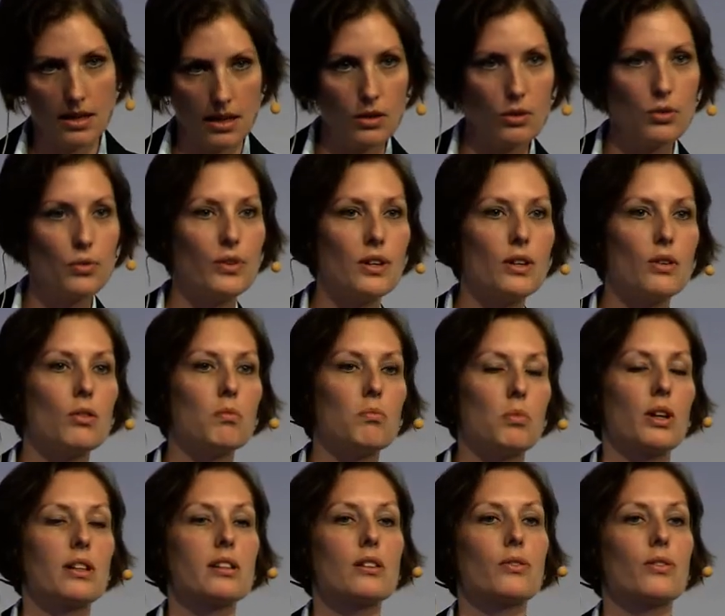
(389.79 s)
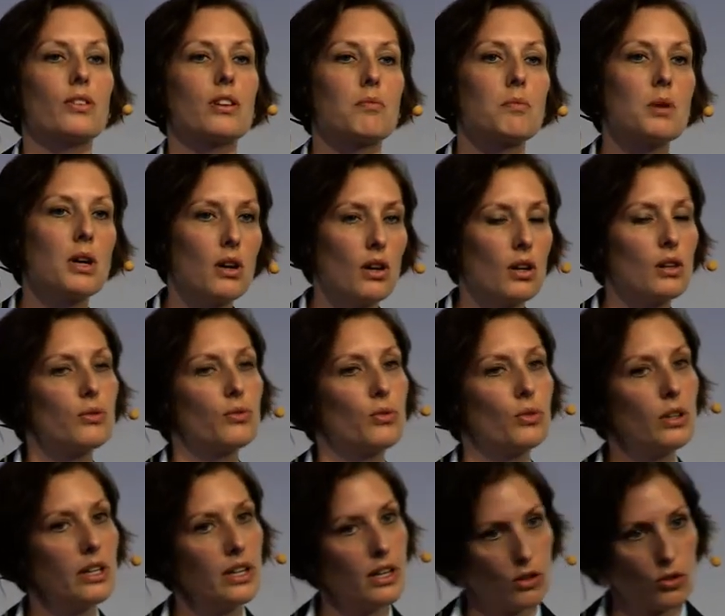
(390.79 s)
ecovio mulch film is
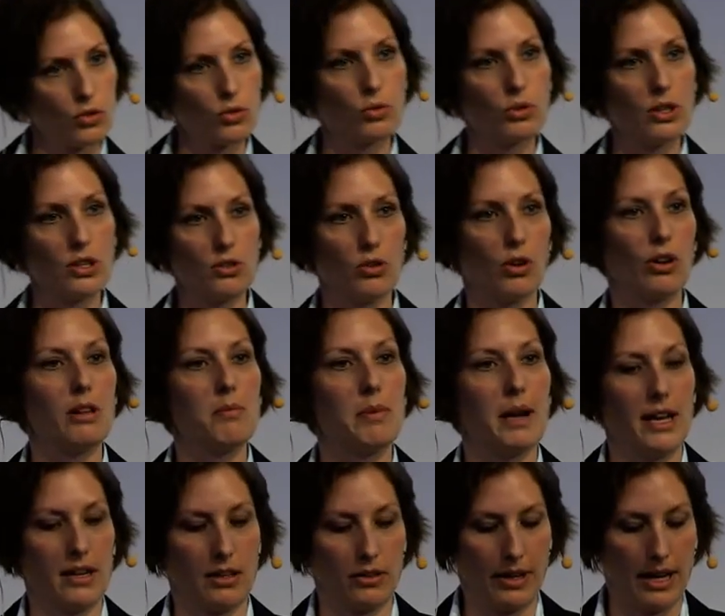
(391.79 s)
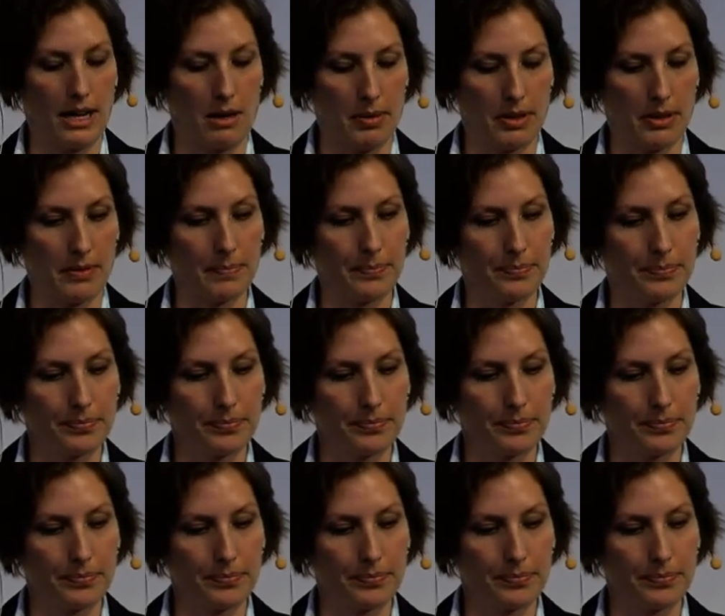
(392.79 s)
fully and truly soil biodegradable.